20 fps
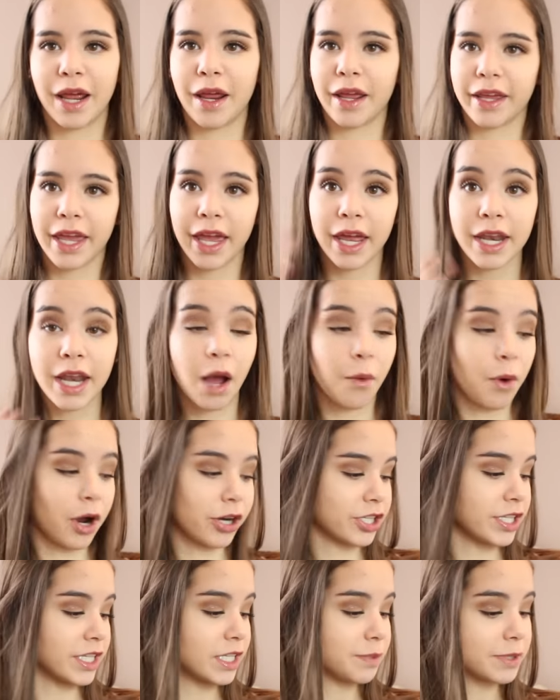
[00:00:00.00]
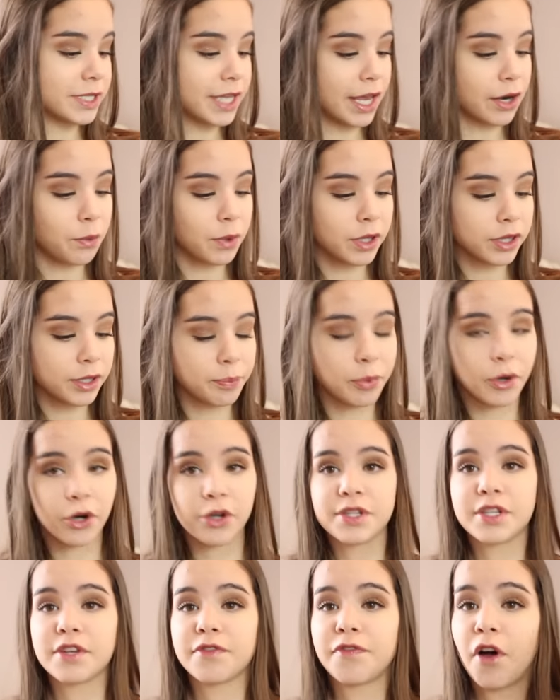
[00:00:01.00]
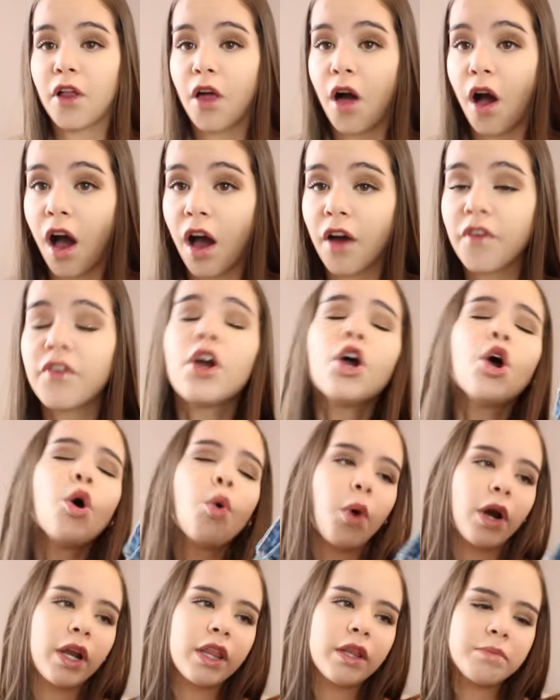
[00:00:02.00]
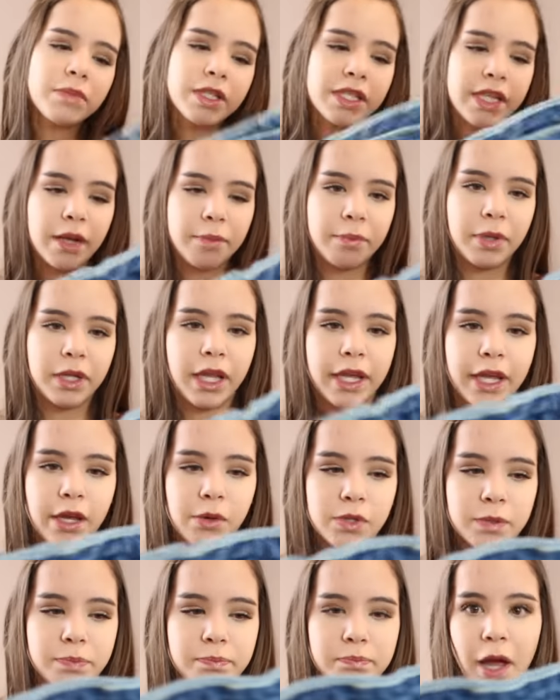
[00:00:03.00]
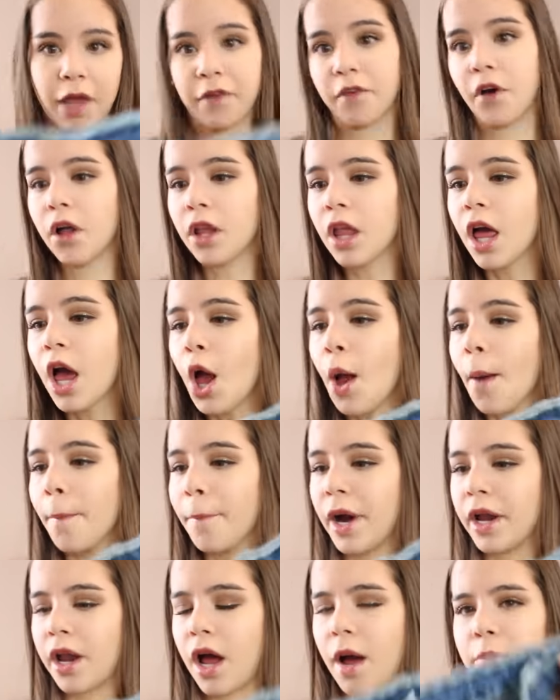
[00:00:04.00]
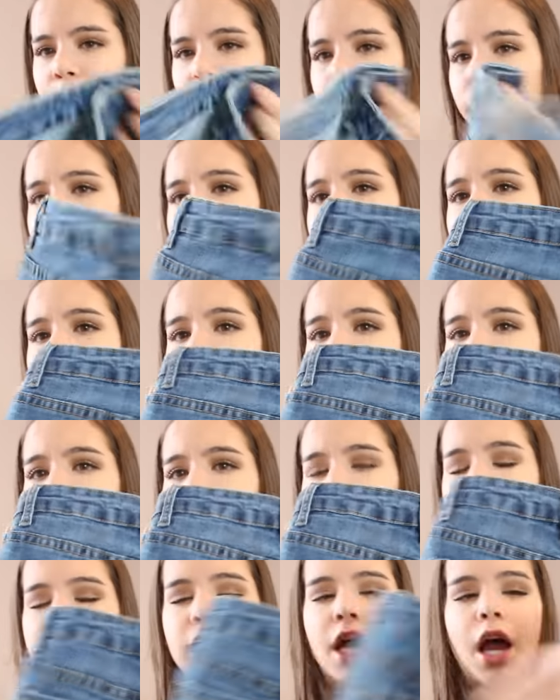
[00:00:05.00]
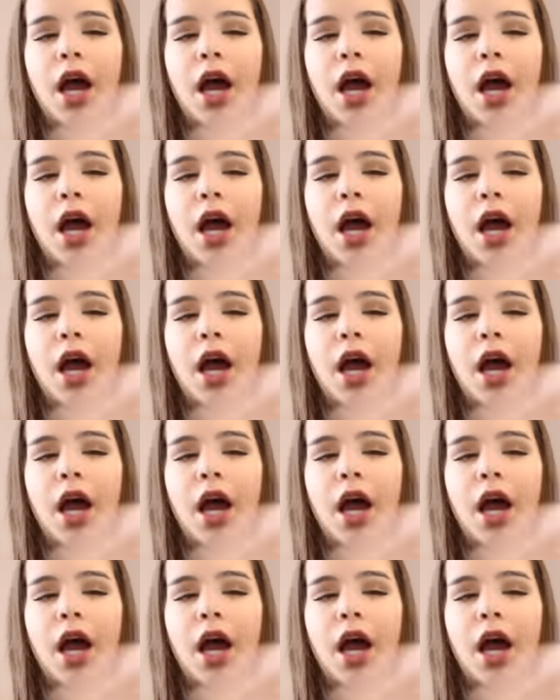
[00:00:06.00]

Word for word: I cannot wash these because I don't want the pearls to fall off. One of them did, but like it was my fault. But um, they're really cute.